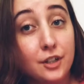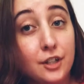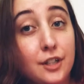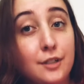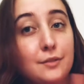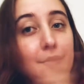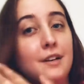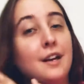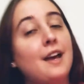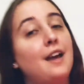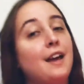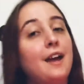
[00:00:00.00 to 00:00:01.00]
new,
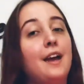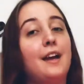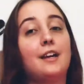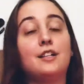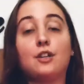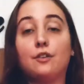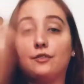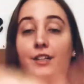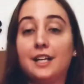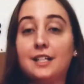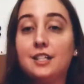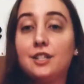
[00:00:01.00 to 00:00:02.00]
and don't
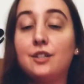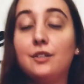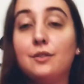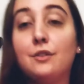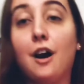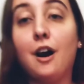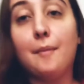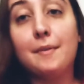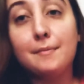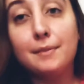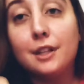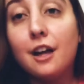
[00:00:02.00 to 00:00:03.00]
forget to
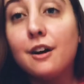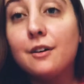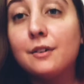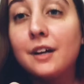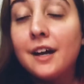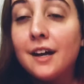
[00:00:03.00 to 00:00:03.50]
comment below